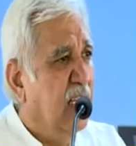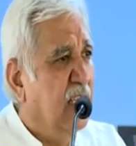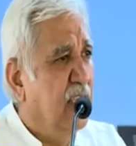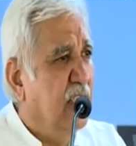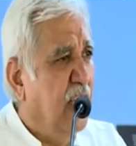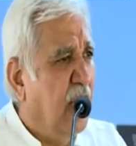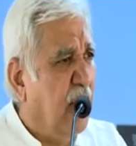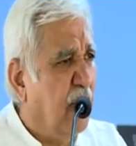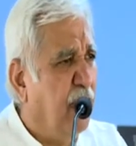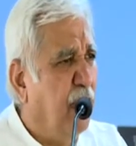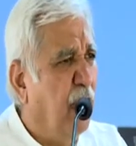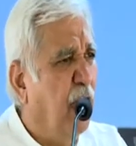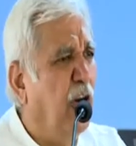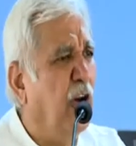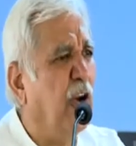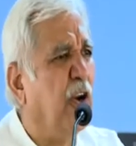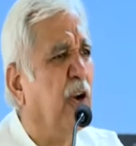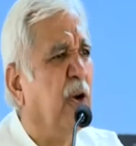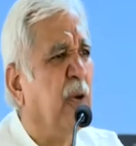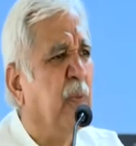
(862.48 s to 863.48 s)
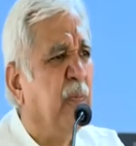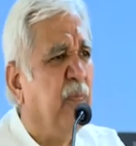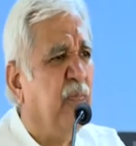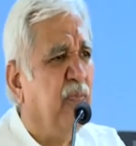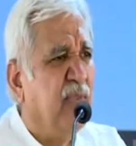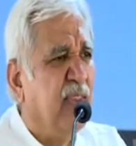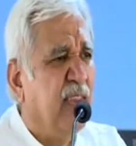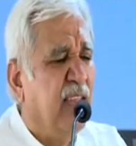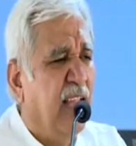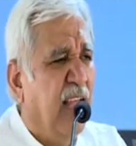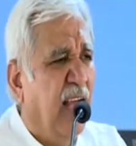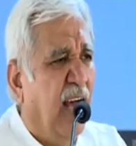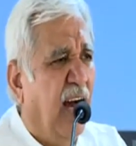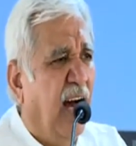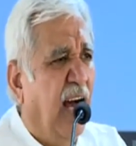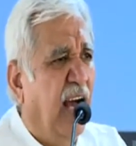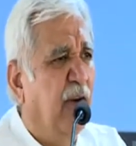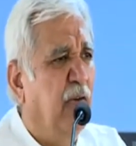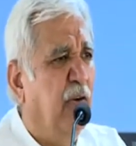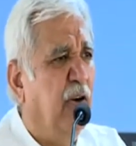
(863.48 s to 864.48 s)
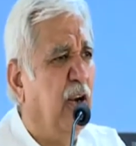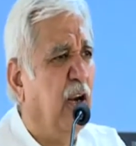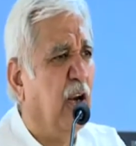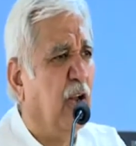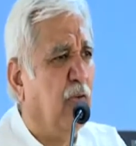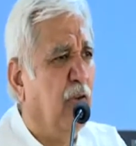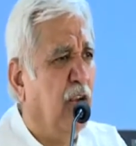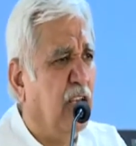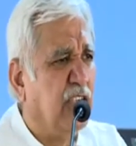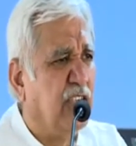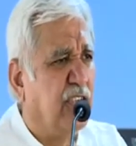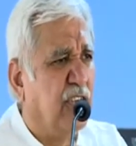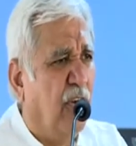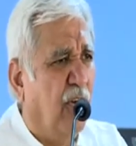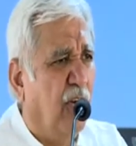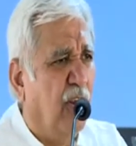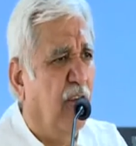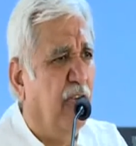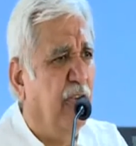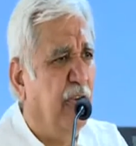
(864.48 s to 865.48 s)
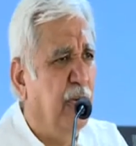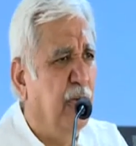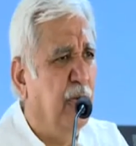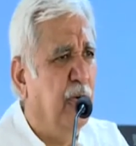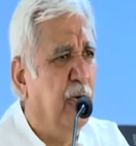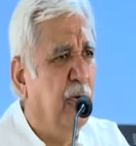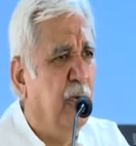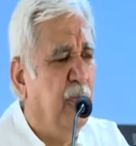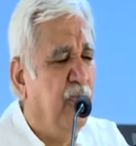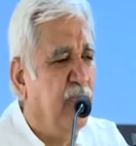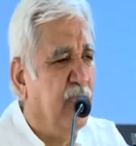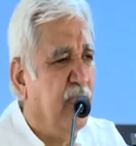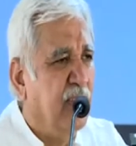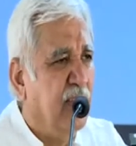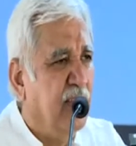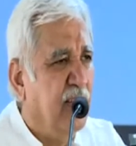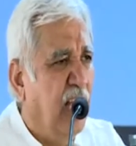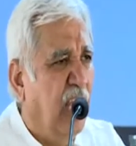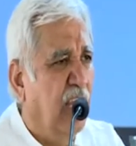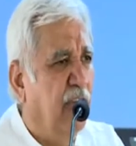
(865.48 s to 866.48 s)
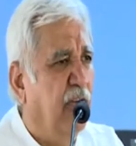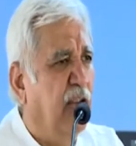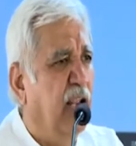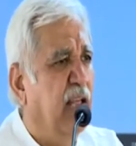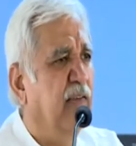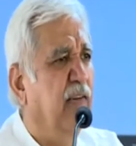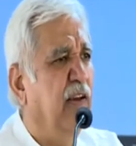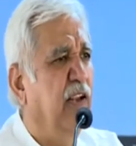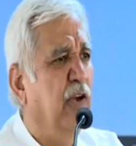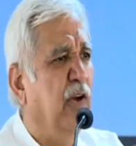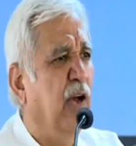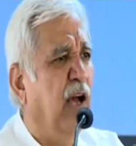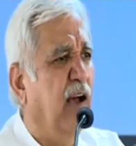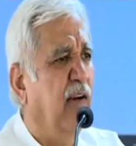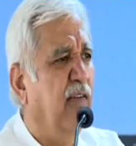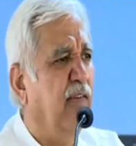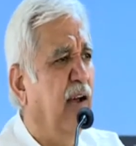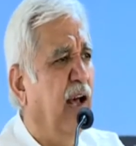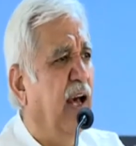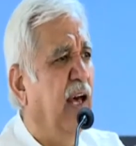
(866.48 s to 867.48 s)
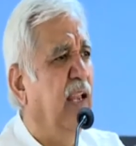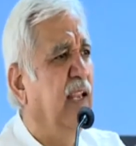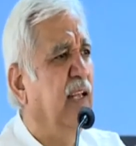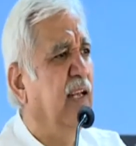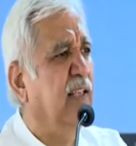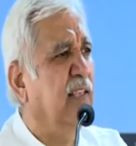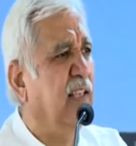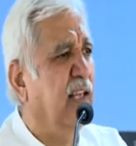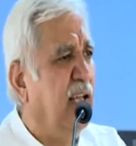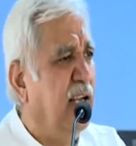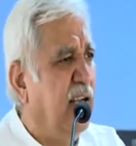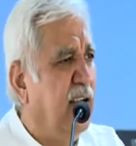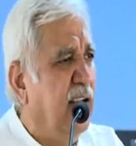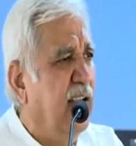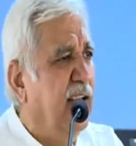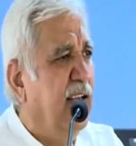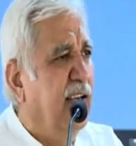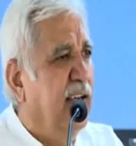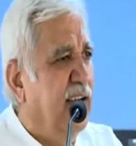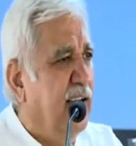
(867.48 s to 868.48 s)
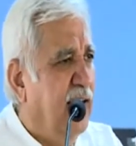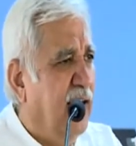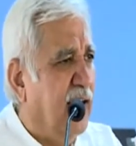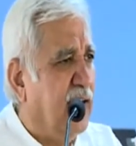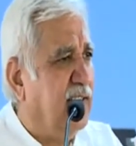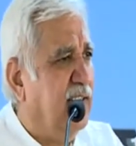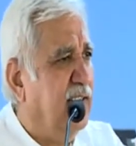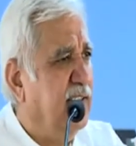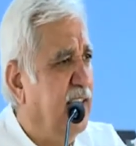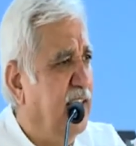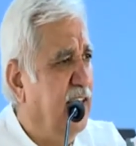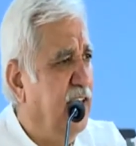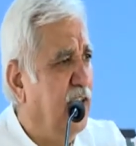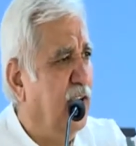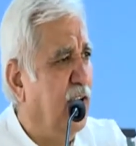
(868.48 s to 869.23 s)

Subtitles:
Therefore, I would request all of you that whenever you have any other elections in